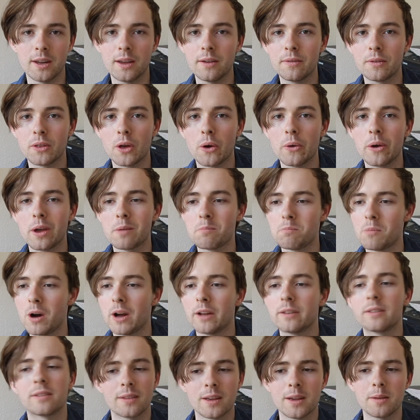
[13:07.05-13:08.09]
even though it
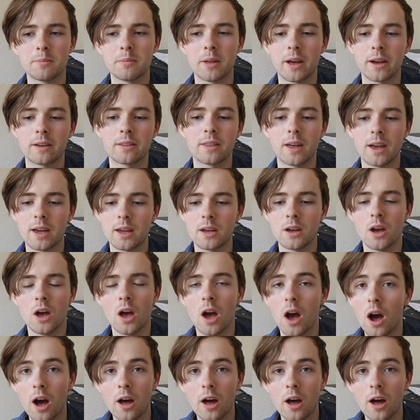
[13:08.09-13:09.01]
might seem like they